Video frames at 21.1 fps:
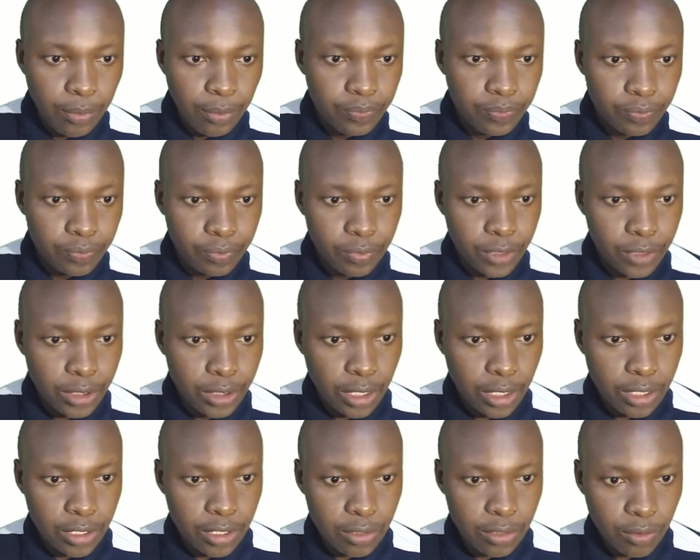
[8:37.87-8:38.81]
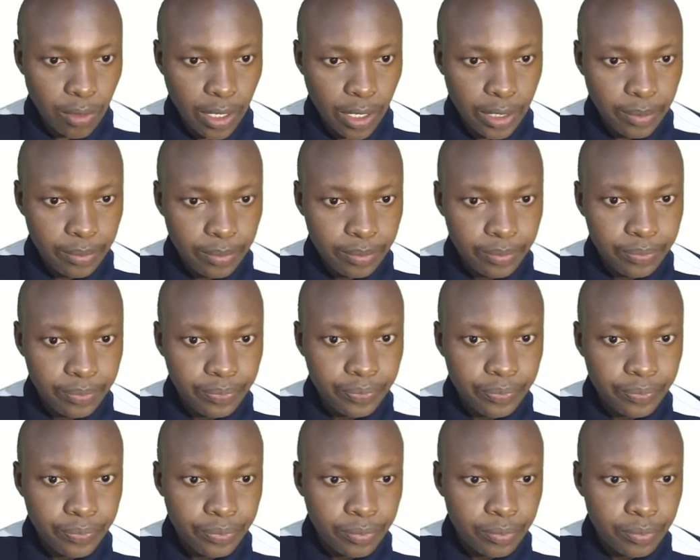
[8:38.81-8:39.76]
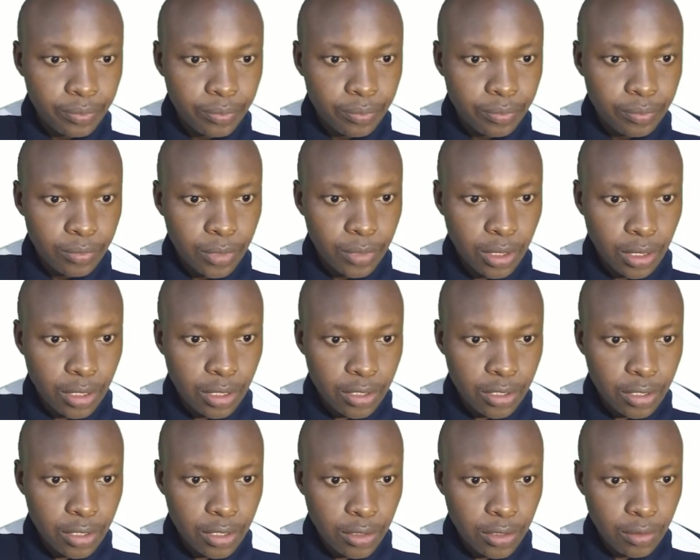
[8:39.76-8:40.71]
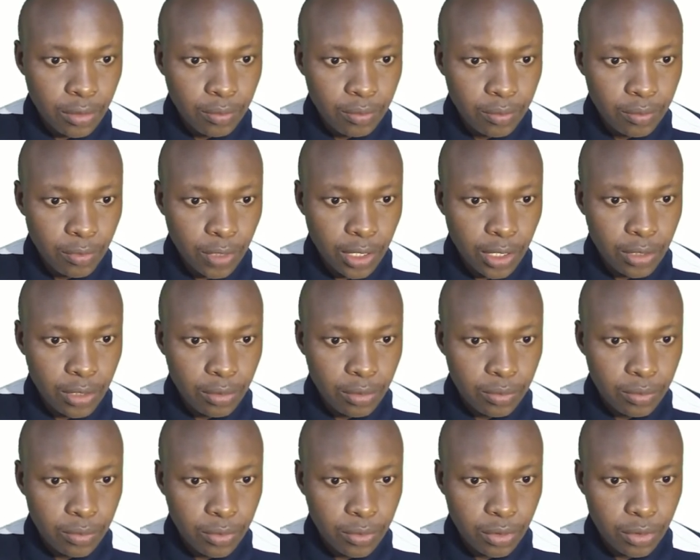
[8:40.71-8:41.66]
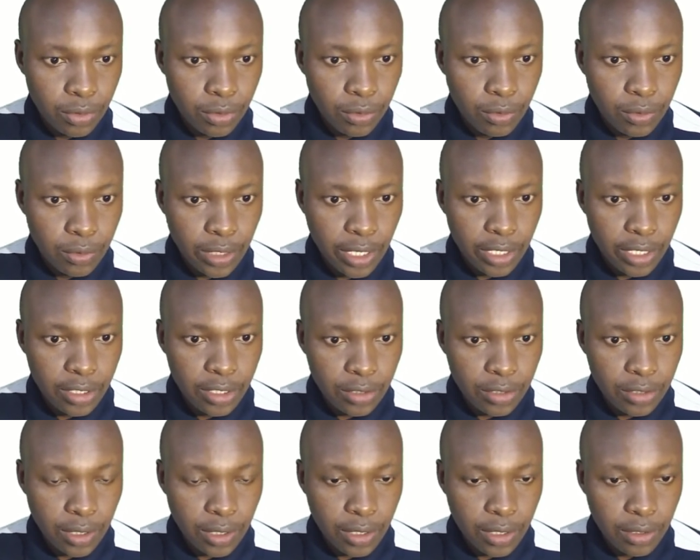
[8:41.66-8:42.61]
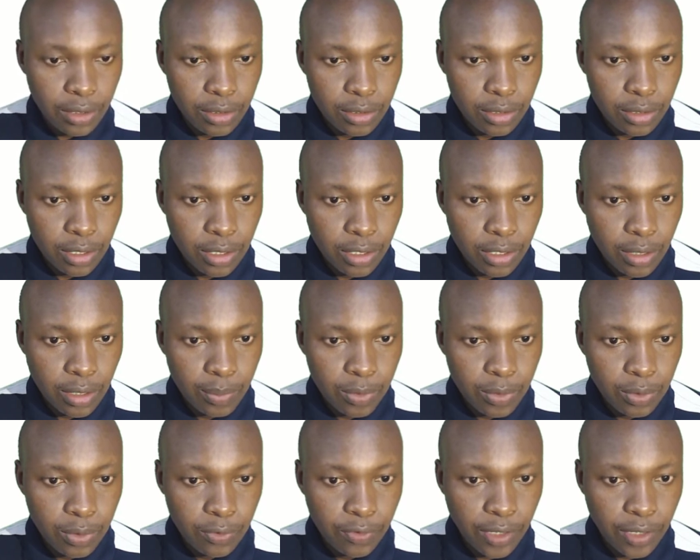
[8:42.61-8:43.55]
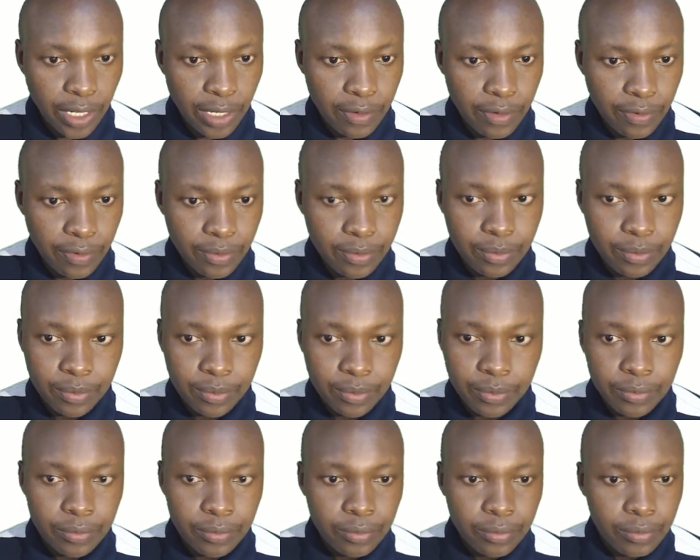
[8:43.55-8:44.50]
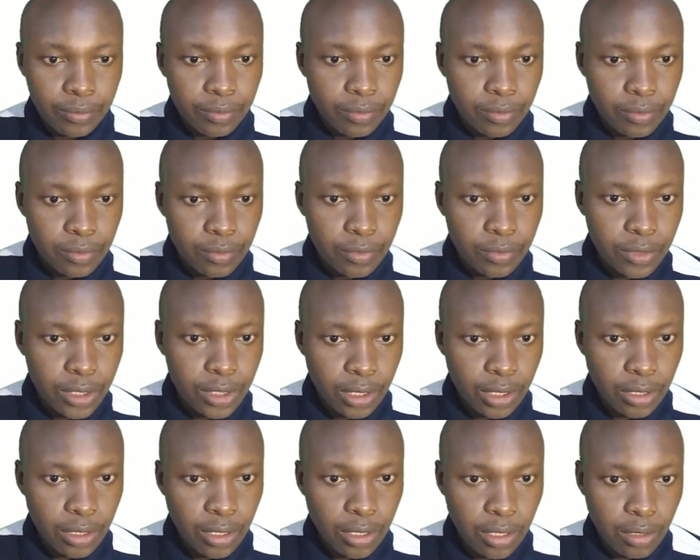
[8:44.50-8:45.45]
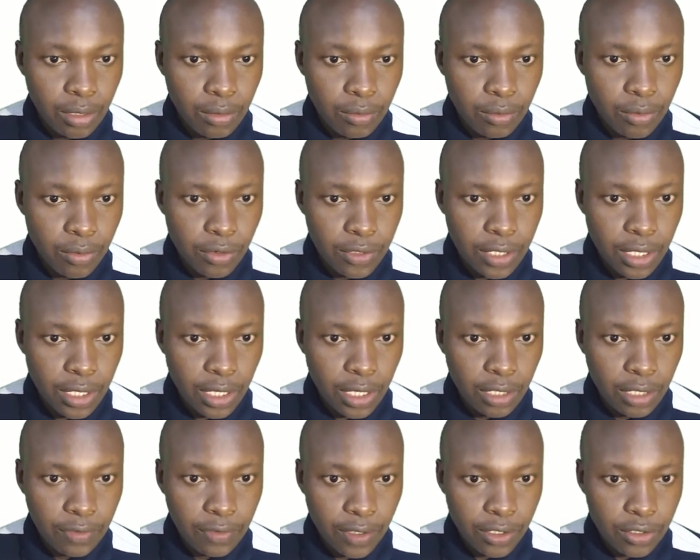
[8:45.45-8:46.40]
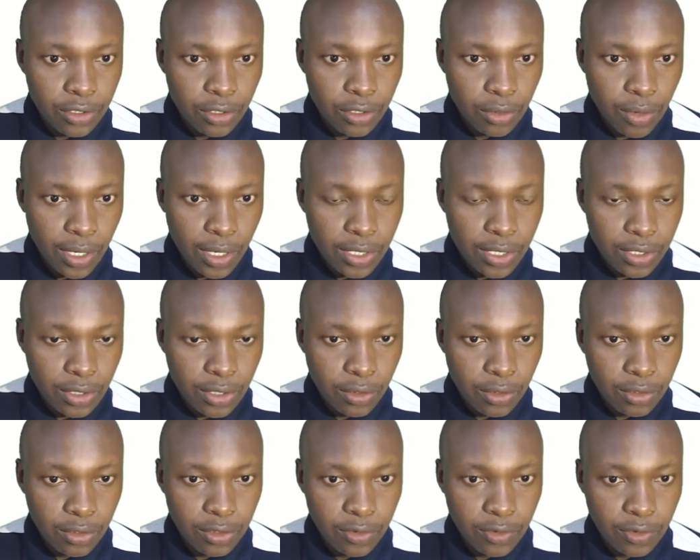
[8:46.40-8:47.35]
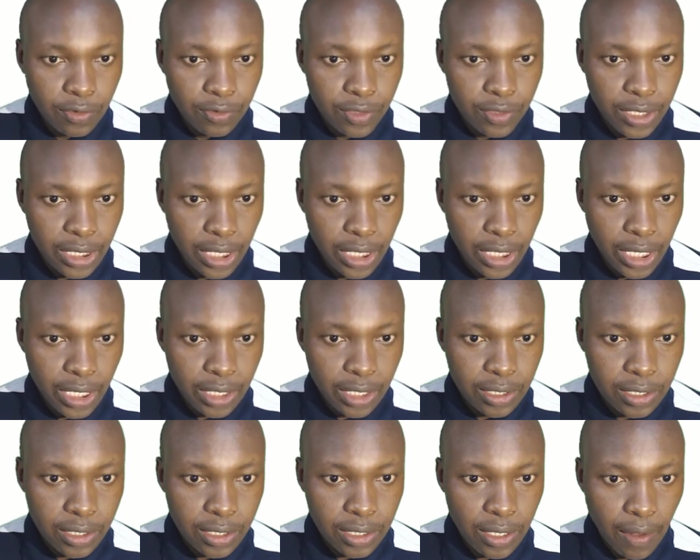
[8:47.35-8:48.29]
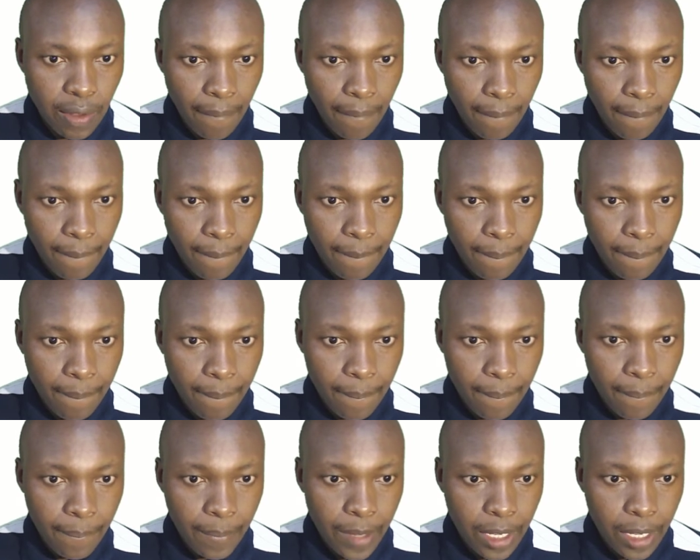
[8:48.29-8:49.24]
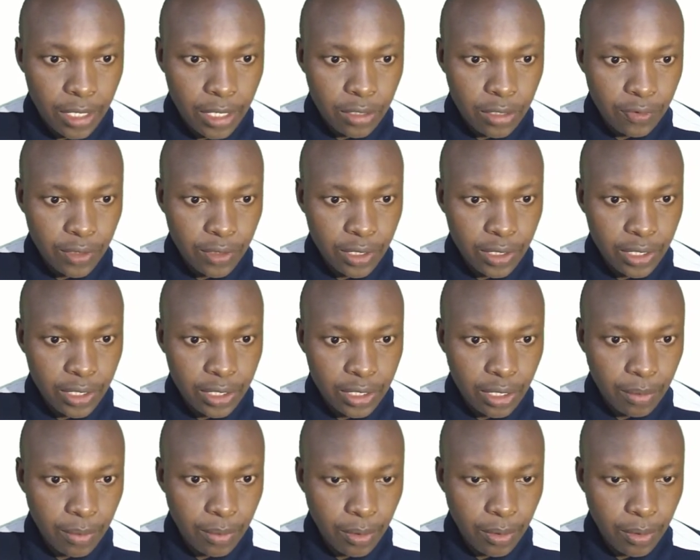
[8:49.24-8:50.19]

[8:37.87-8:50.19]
This is x and y. 0, 1, 2. The height is 1, 3, up to 5. And then using that function y is equals to 15x to fill this table.